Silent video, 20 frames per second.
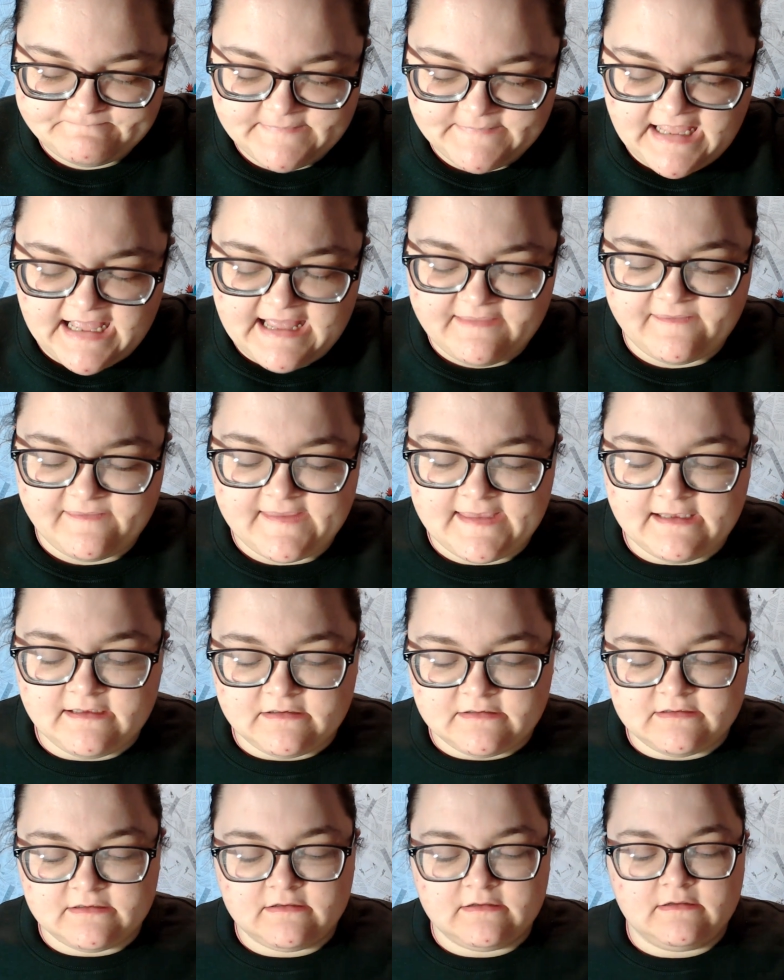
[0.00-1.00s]
I
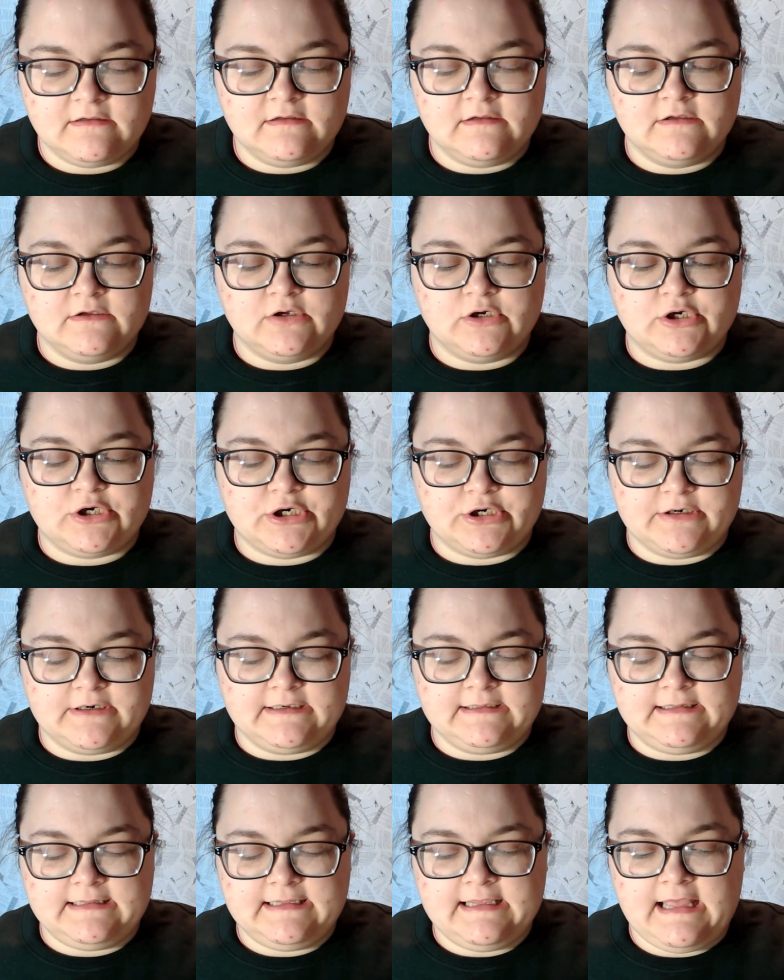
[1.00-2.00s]
think
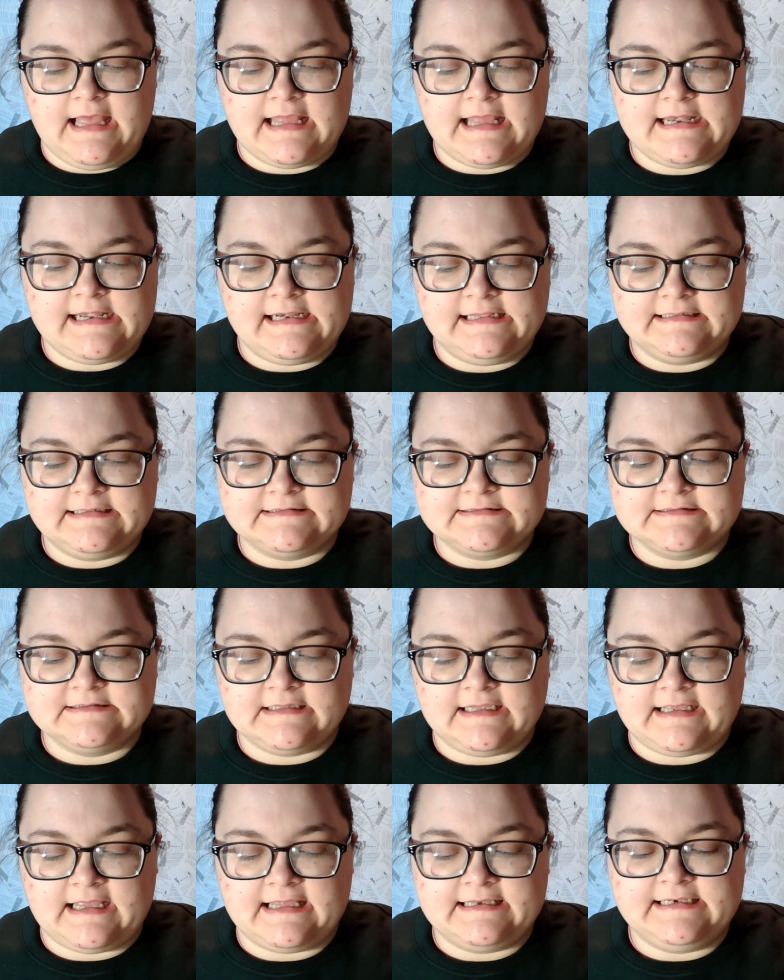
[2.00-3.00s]
currently I
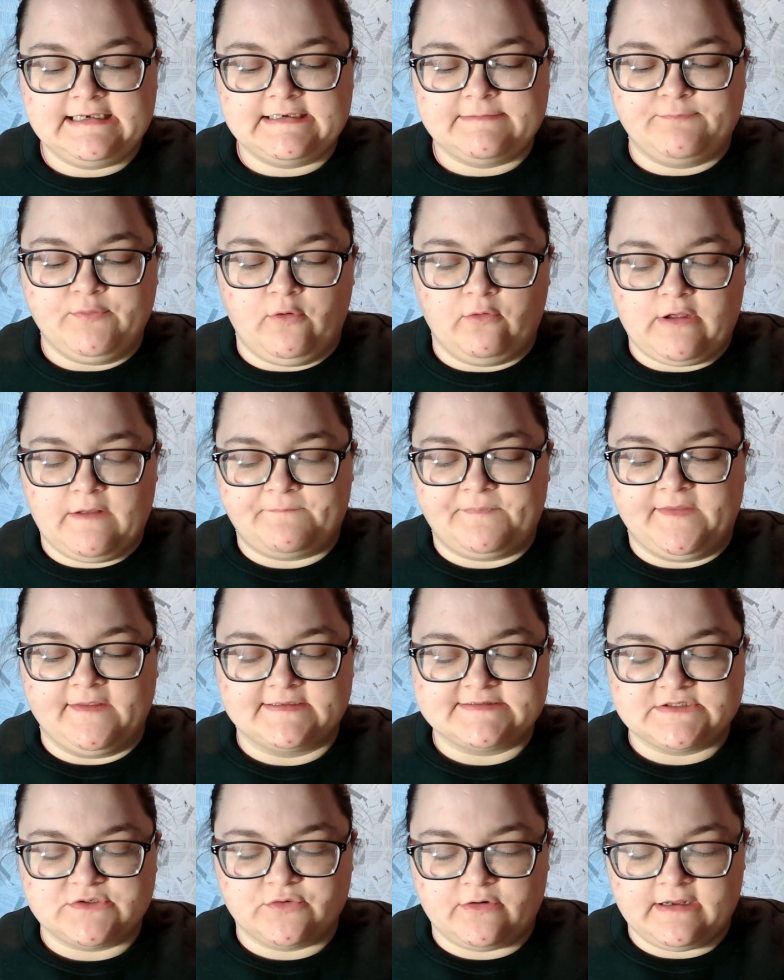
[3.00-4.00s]
need to bulk up the
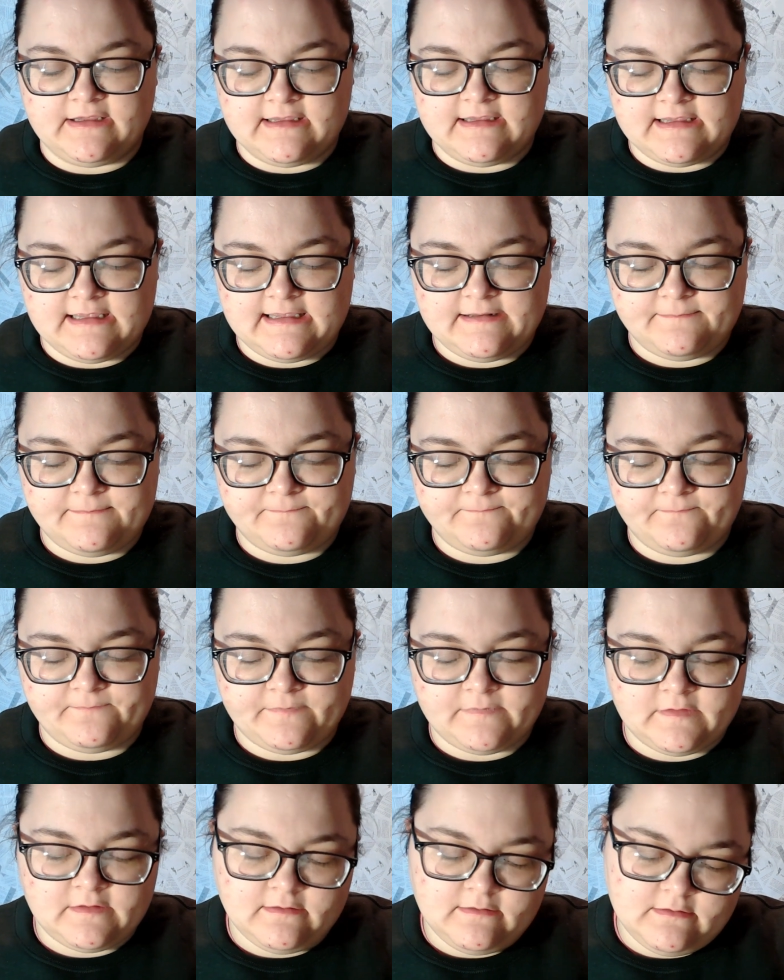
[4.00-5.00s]
story again,
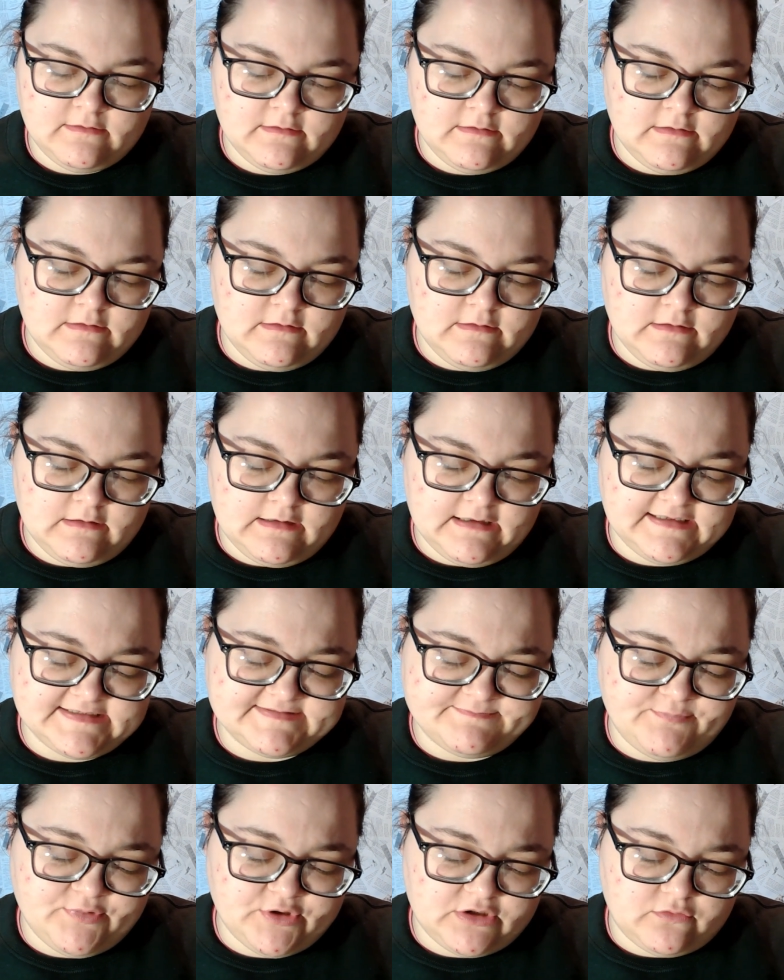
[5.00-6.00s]

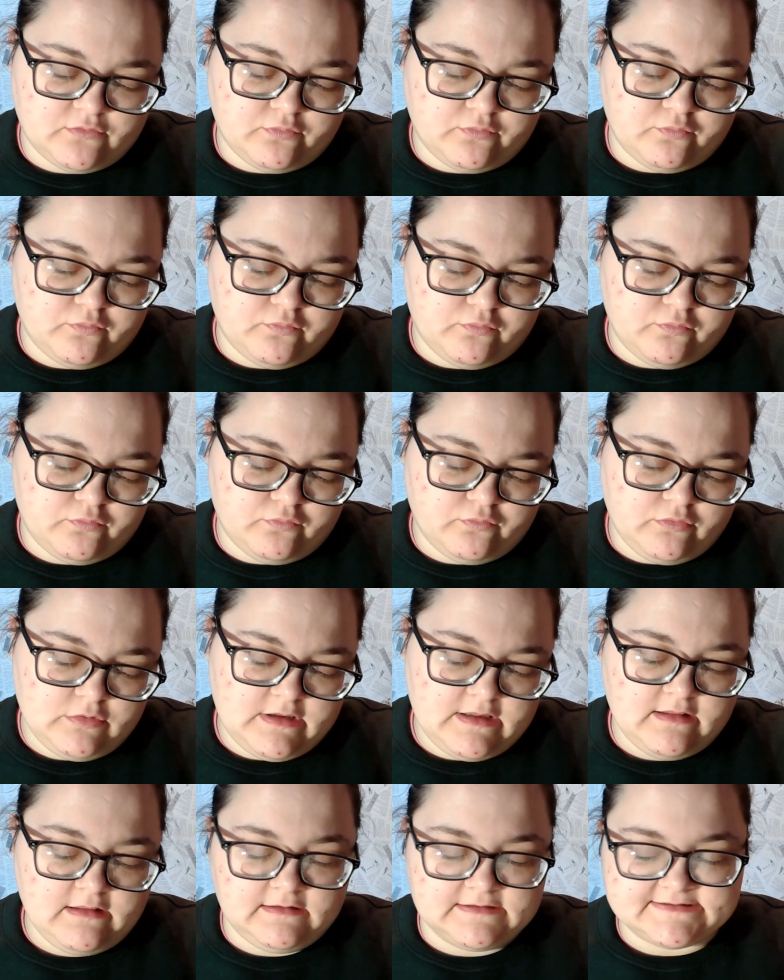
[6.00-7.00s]
because
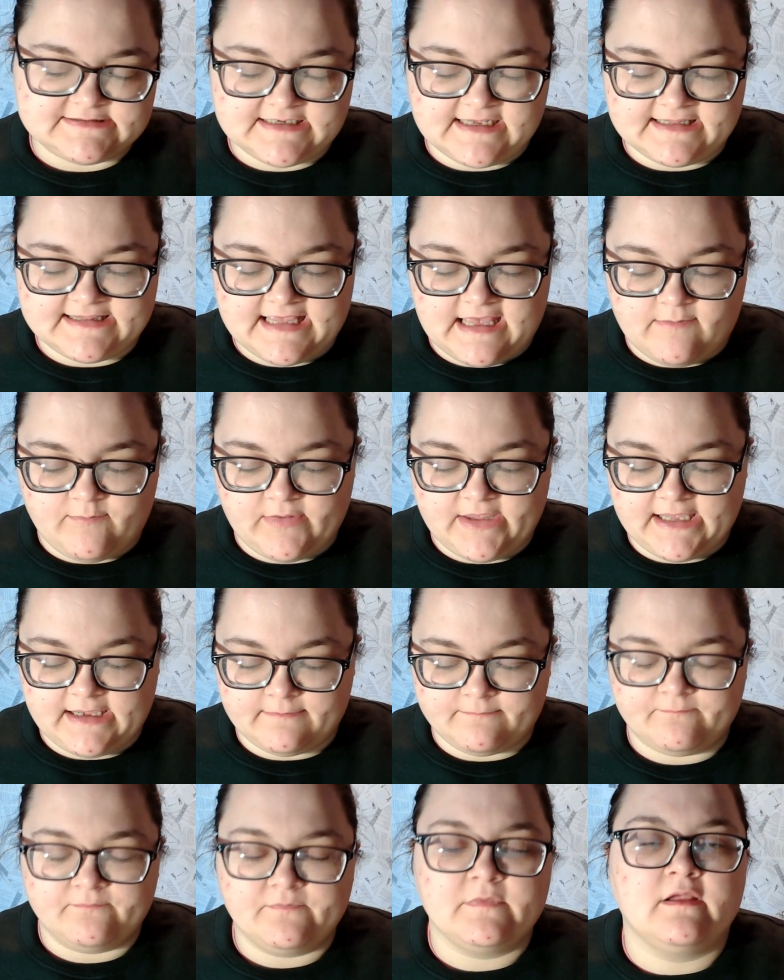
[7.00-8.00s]
it's not that
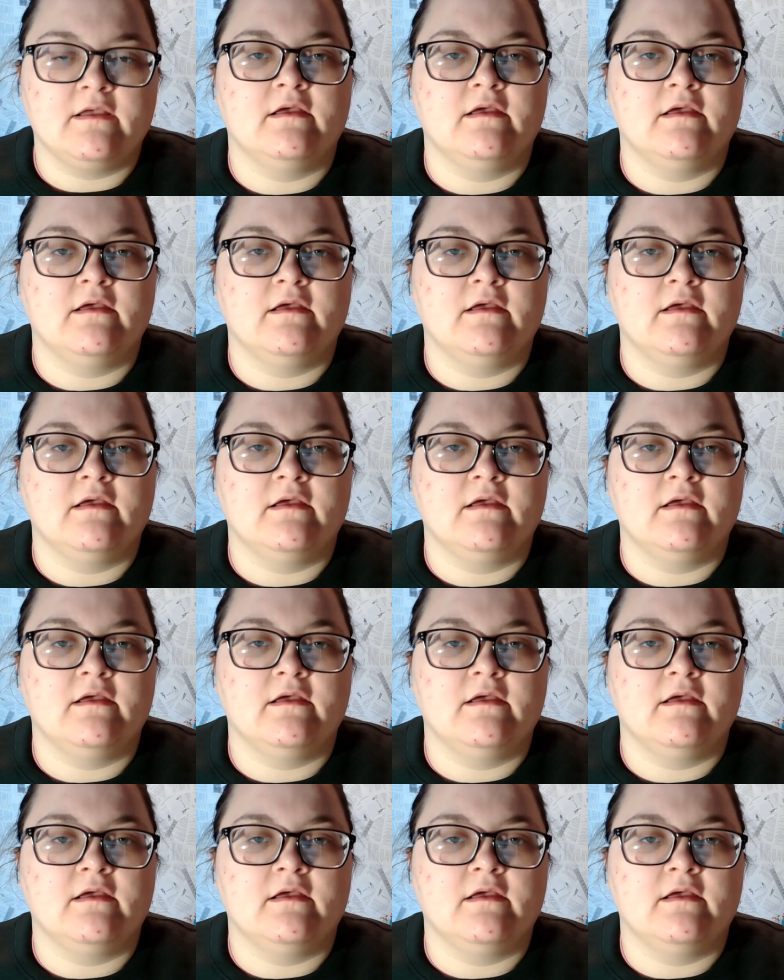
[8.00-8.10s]
bad.